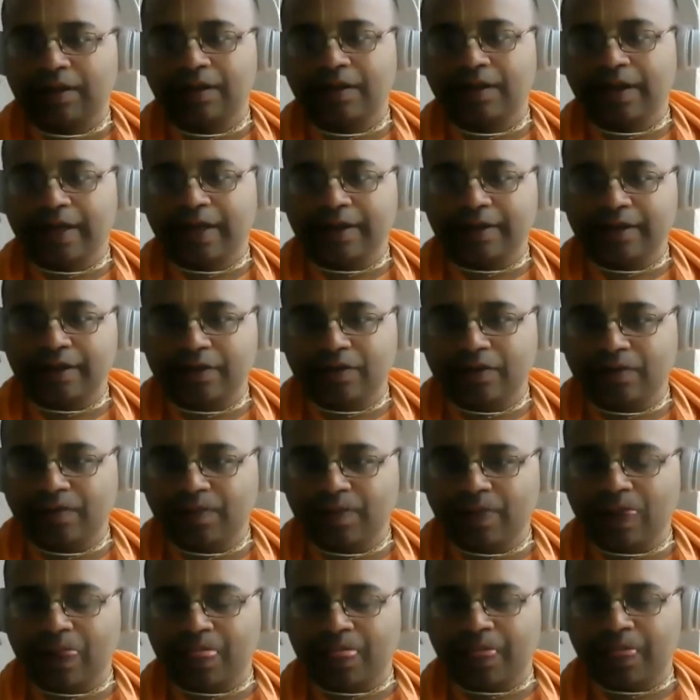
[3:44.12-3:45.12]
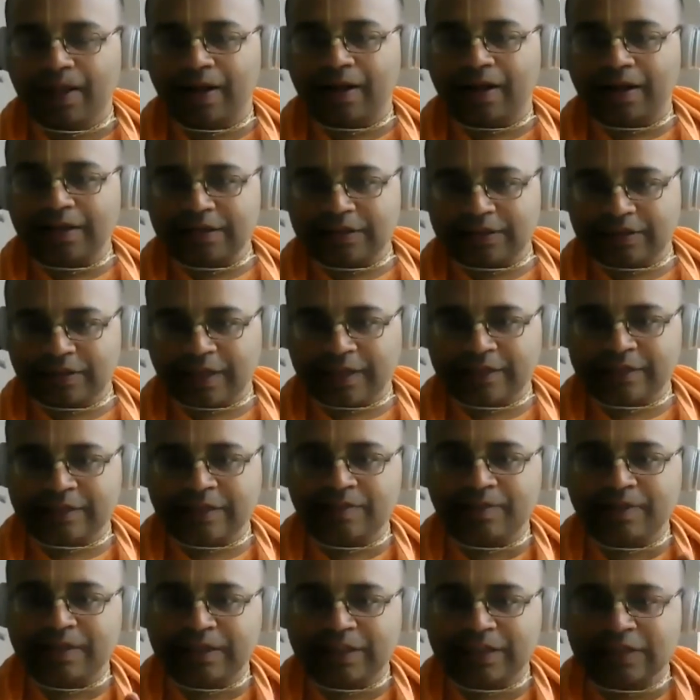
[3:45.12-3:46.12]
like you know the lust
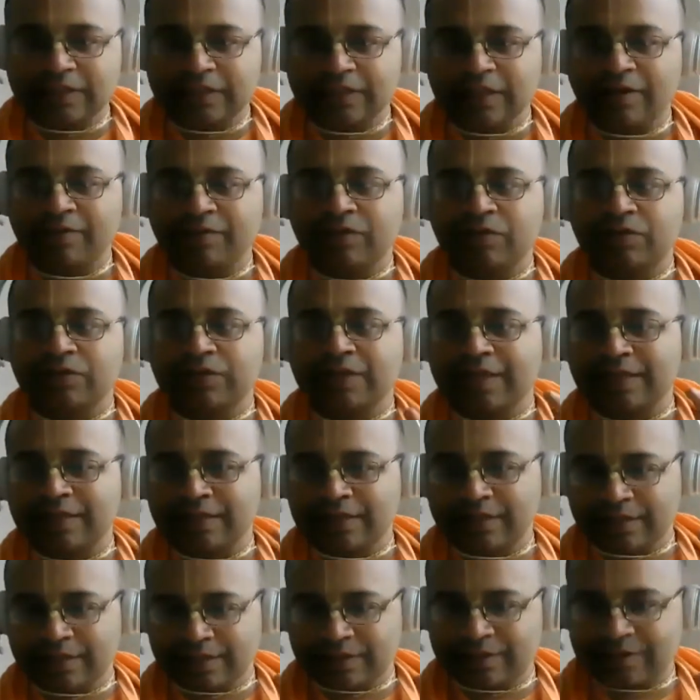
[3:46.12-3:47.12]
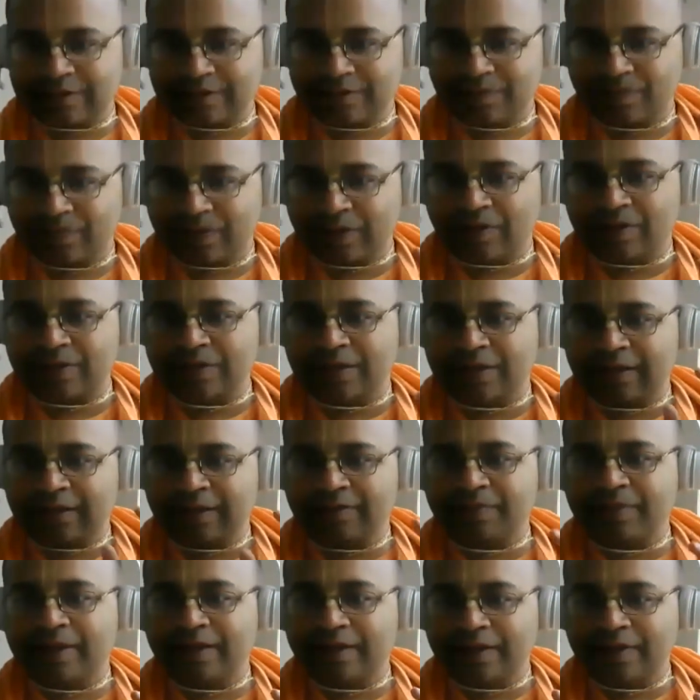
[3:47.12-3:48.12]
exhibits itself through senses because
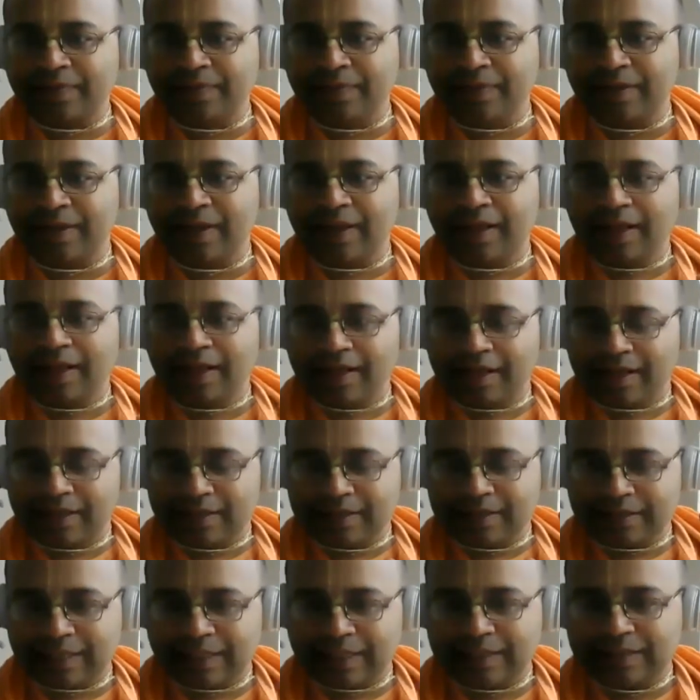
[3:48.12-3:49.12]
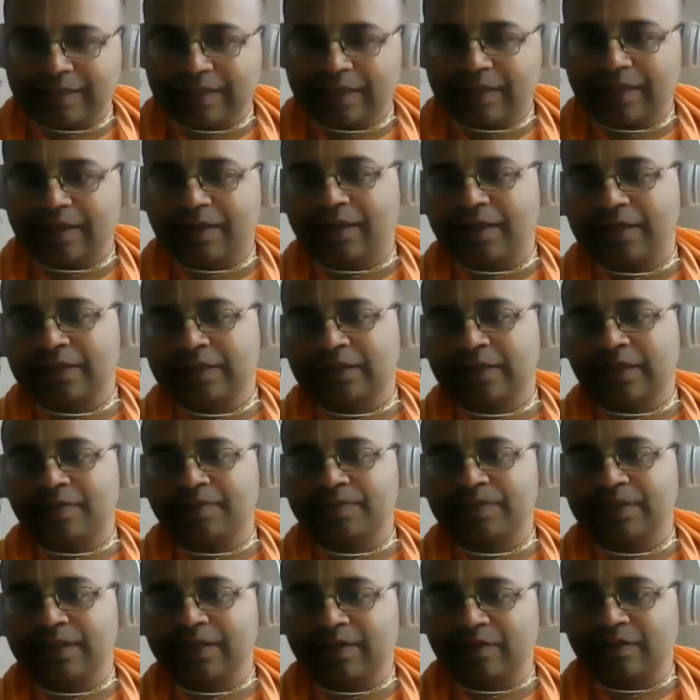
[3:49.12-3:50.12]
ultimately sense uh, lust
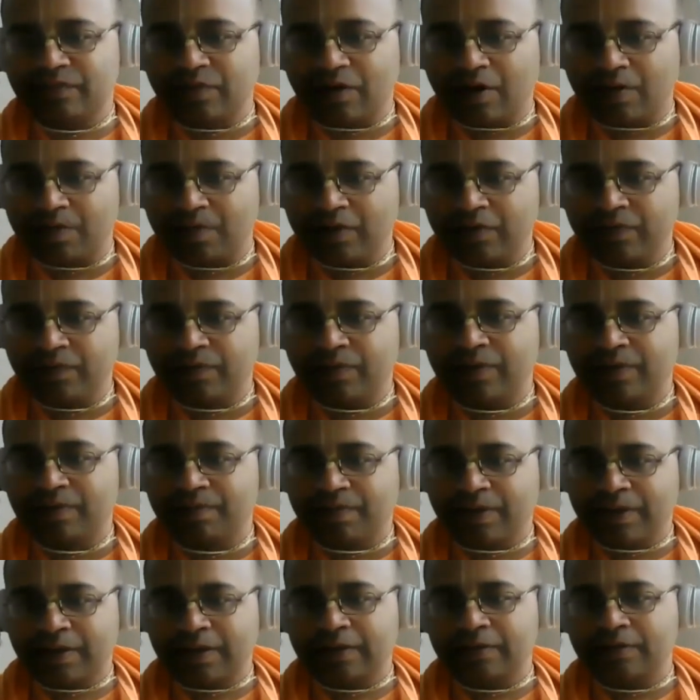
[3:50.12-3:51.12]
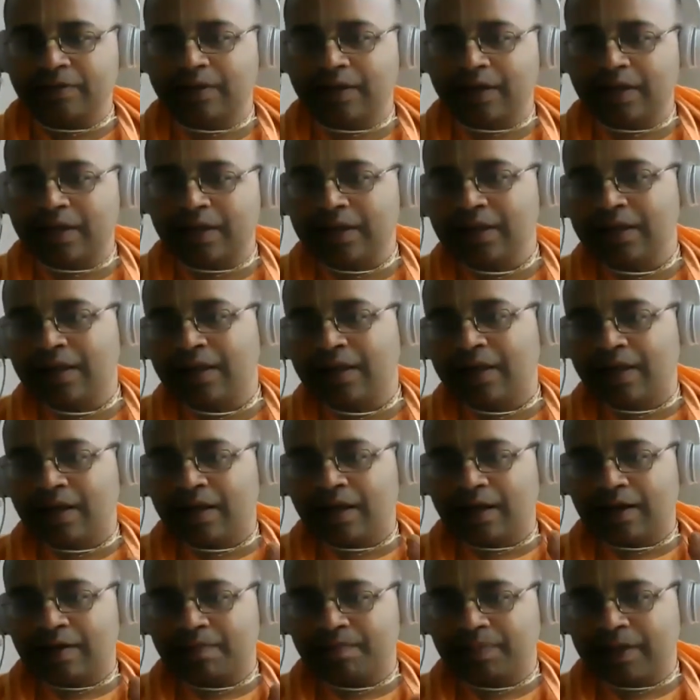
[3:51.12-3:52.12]
comes in the form of particularly
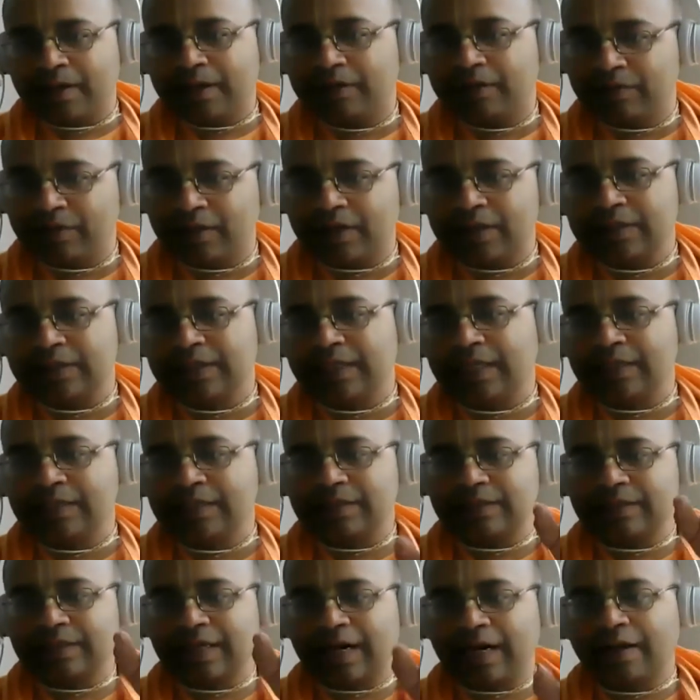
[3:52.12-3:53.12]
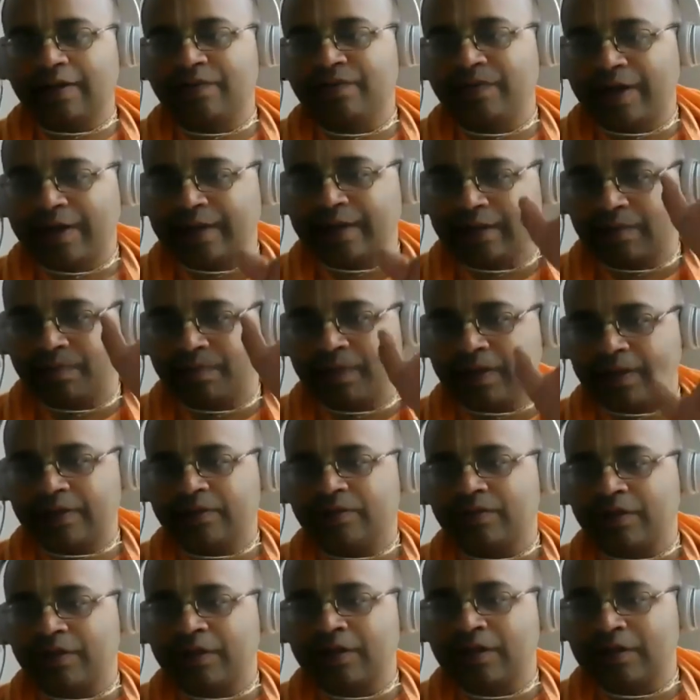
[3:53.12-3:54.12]
a particular sense gratifying a
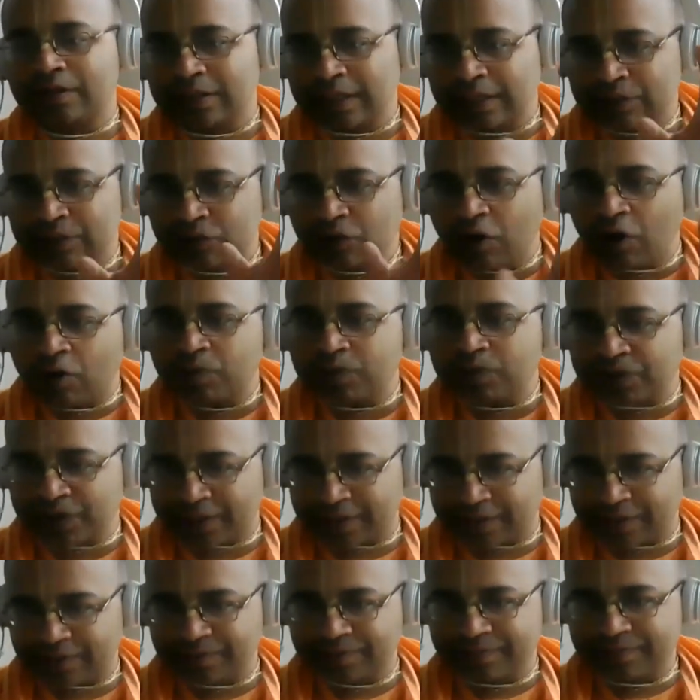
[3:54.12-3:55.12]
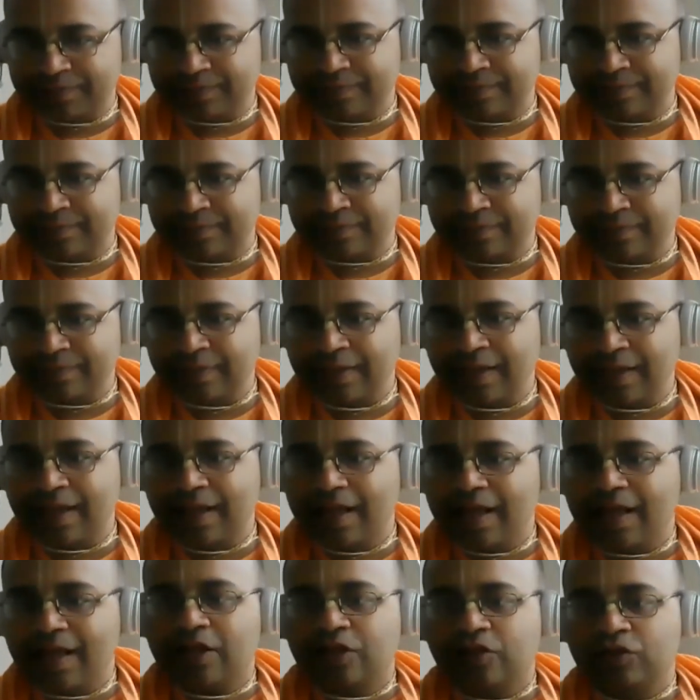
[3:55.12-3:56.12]
particular sense object hmm.
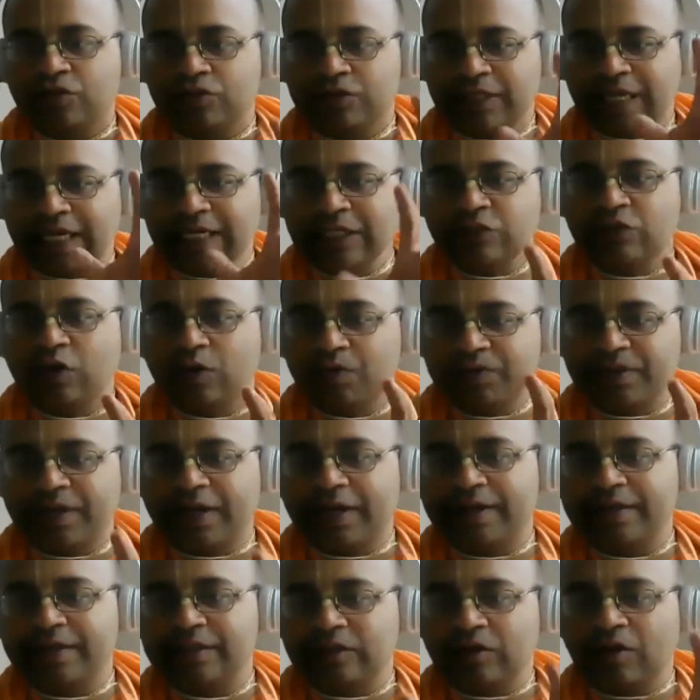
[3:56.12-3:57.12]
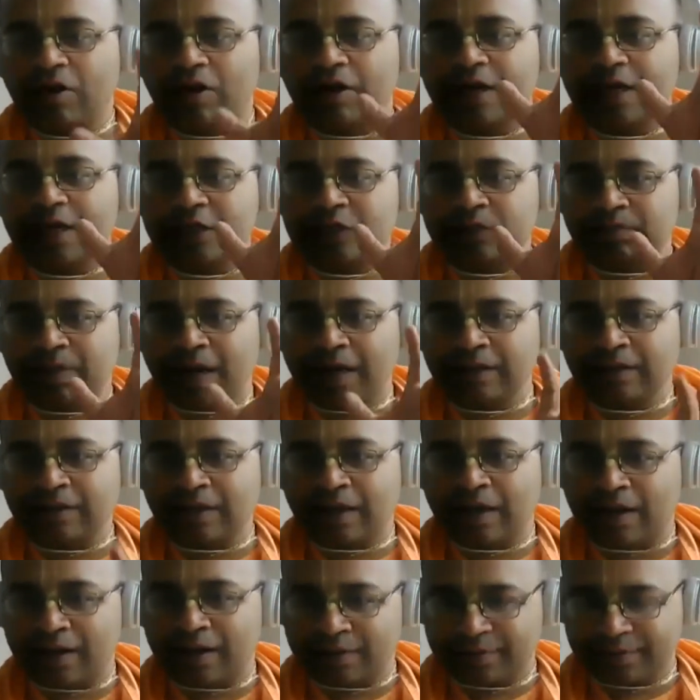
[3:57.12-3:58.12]
so sense object is called as
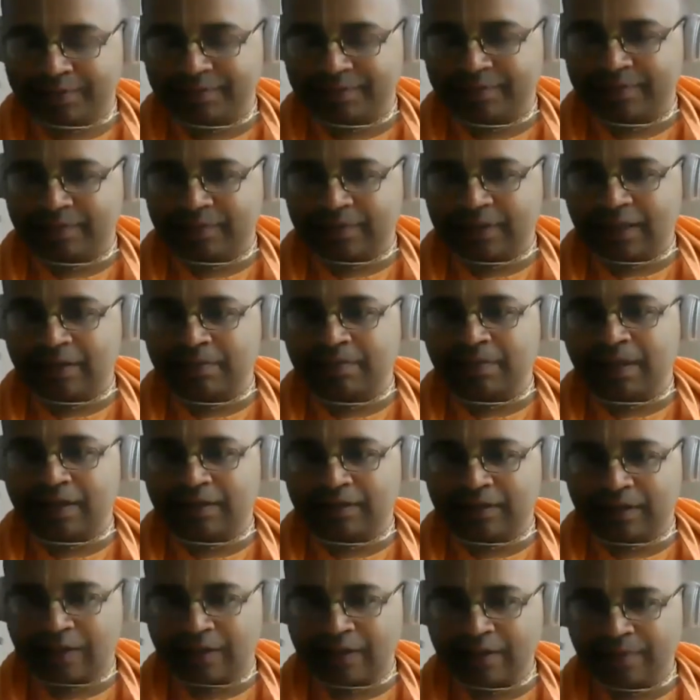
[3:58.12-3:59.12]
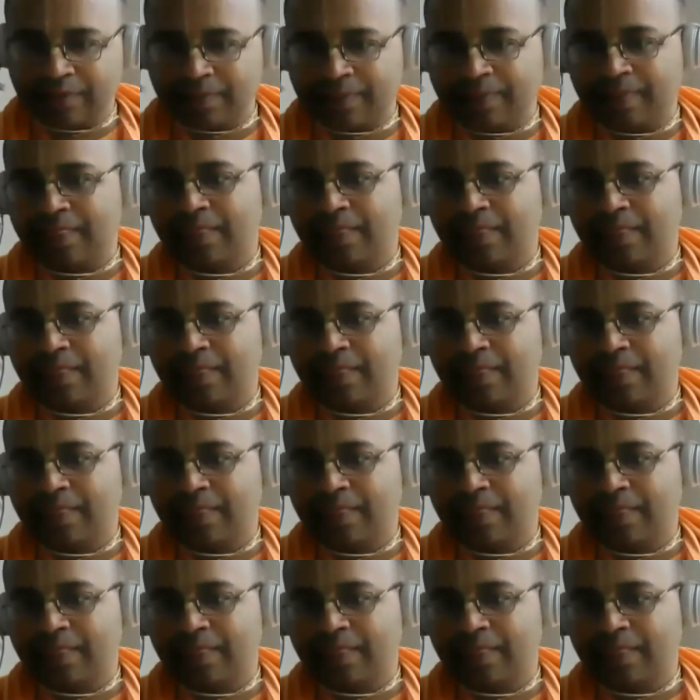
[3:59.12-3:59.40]
matra tanmatra